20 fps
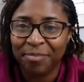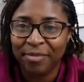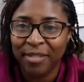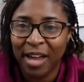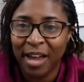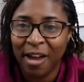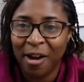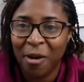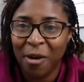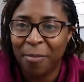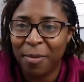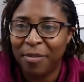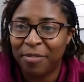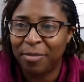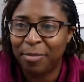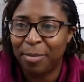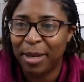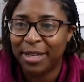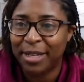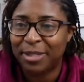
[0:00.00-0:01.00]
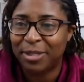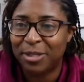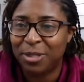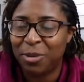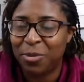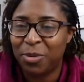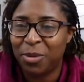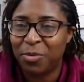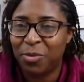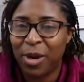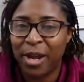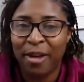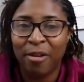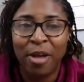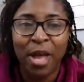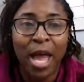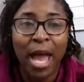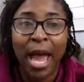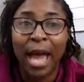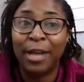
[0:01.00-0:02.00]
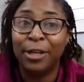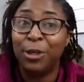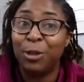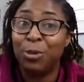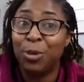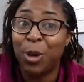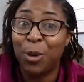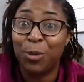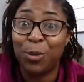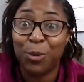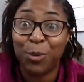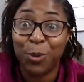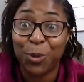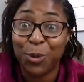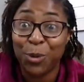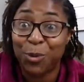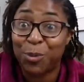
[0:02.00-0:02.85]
I hope everybody's doing well. And you know the rule.